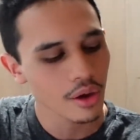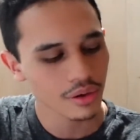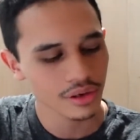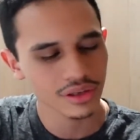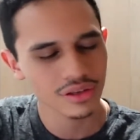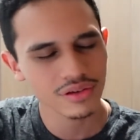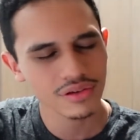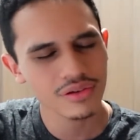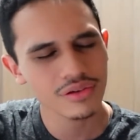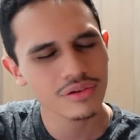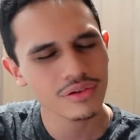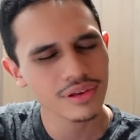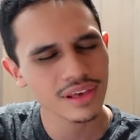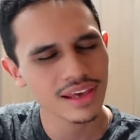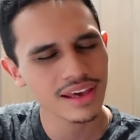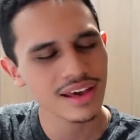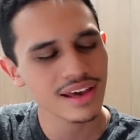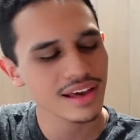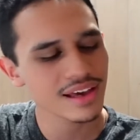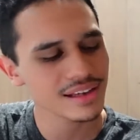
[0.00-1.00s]
You
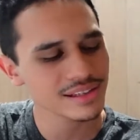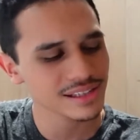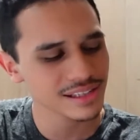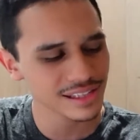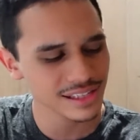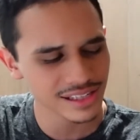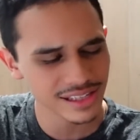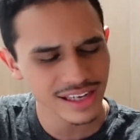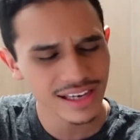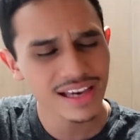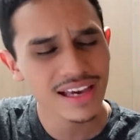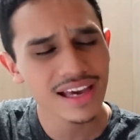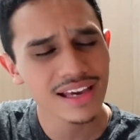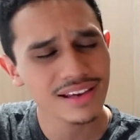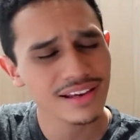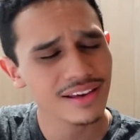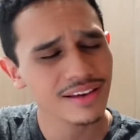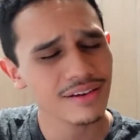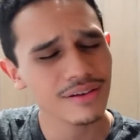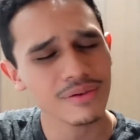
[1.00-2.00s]
can't
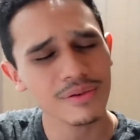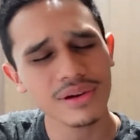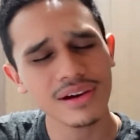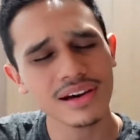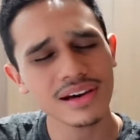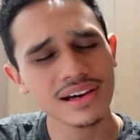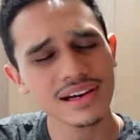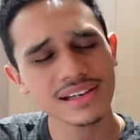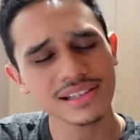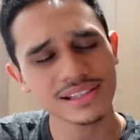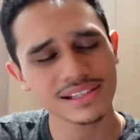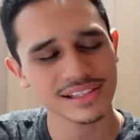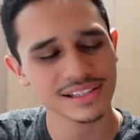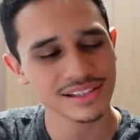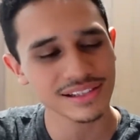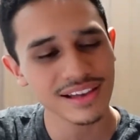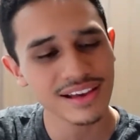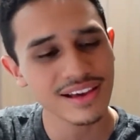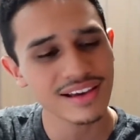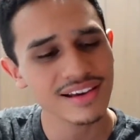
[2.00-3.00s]
see what's
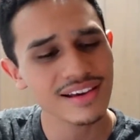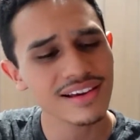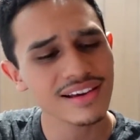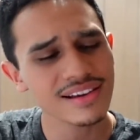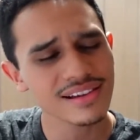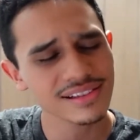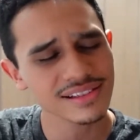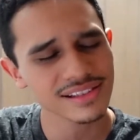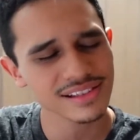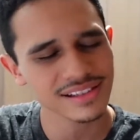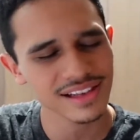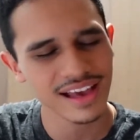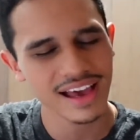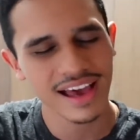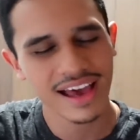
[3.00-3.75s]
next.